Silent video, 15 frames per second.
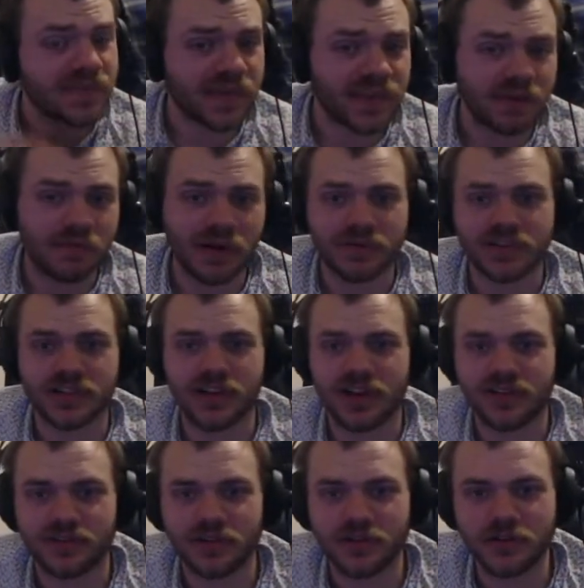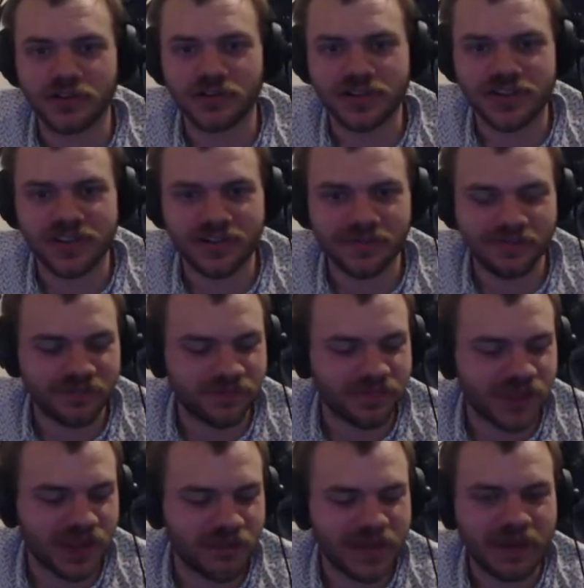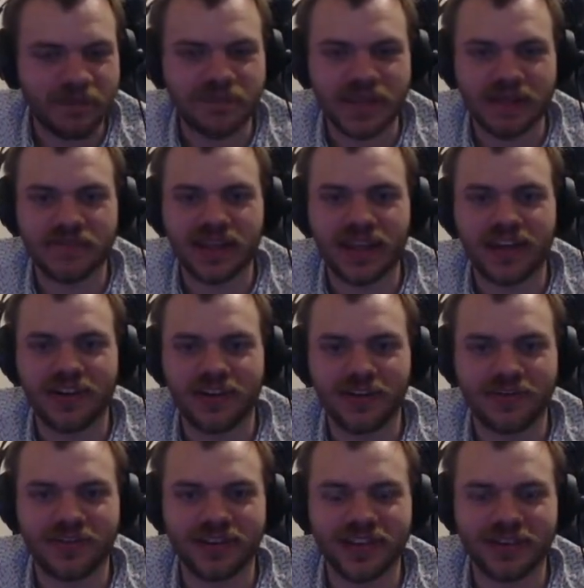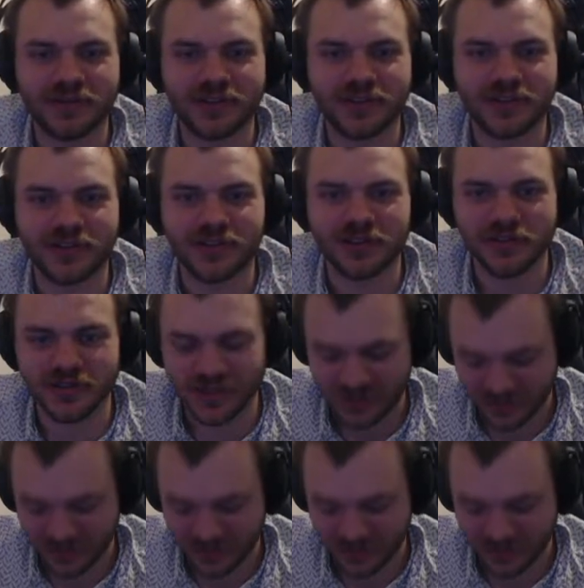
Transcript: my massage for noodles. Hopefully there was no noodles.